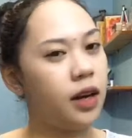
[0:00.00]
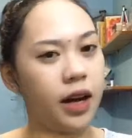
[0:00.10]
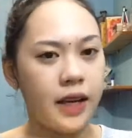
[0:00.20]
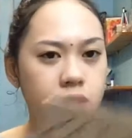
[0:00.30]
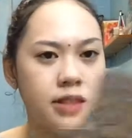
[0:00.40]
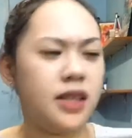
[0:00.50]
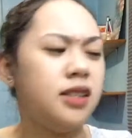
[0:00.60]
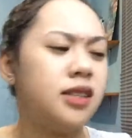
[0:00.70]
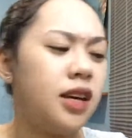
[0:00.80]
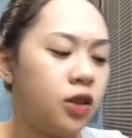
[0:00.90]
I can say
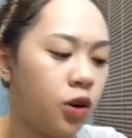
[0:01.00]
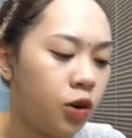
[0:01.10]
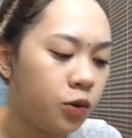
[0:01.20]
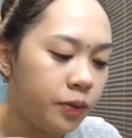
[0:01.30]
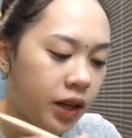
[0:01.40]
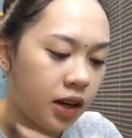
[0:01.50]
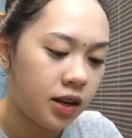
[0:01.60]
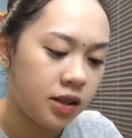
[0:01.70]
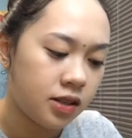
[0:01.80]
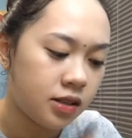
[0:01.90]
it's at home
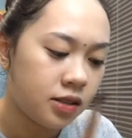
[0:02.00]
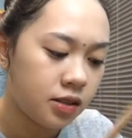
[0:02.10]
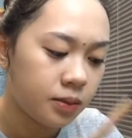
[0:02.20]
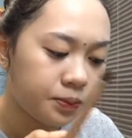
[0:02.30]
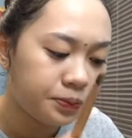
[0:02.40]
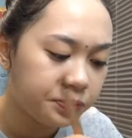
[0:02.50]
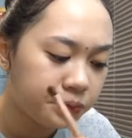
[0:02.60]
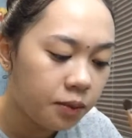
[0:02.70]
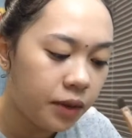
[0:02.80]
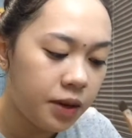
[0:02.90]
because
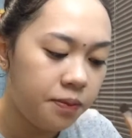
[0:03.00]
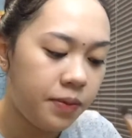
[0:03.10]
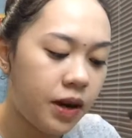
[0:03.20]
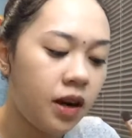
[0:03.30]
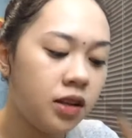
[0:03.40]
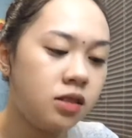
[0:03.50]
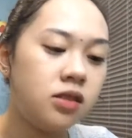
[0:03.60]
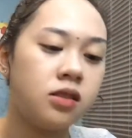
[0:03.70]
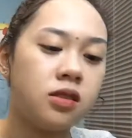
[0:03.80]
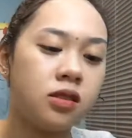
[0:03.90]
my
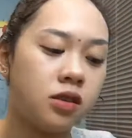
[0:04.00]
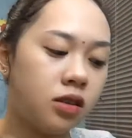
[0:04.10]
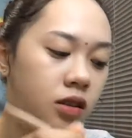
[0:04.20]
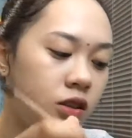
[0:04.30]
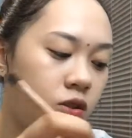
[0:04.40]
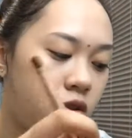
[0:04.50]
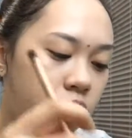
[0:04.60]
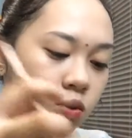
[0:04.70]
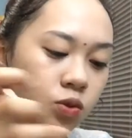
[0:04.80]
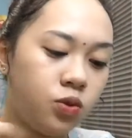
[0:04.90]
parents used to